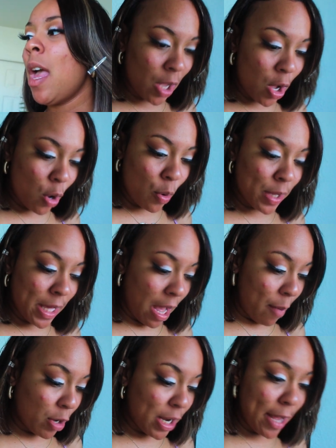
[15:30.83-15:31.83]
So yeah,
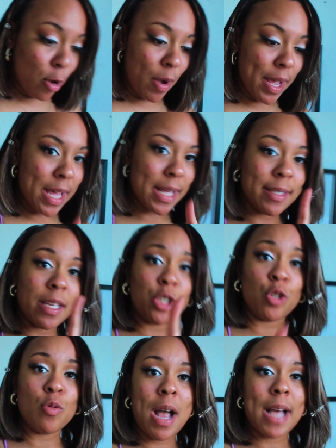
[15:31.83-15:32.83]
I'm gonna go ahead and
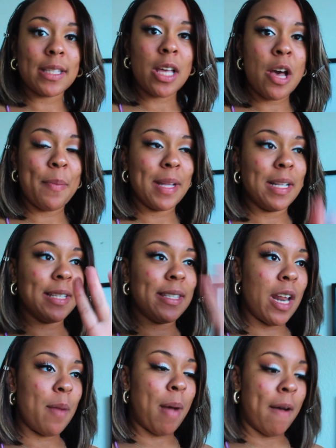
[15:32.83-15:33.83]
set you guys up and then
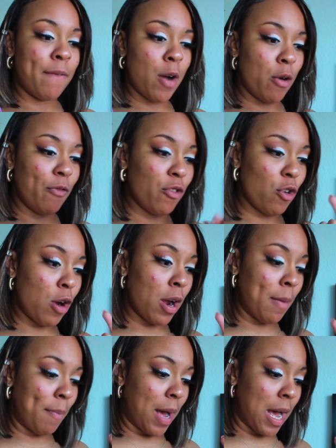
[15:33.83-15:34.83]
set up my phone
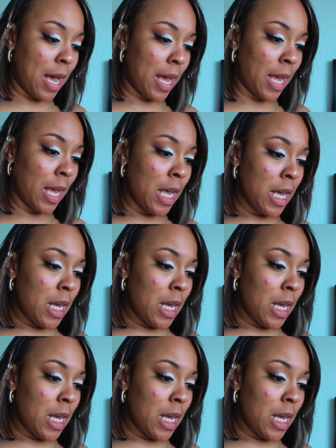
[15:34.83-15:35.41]
for my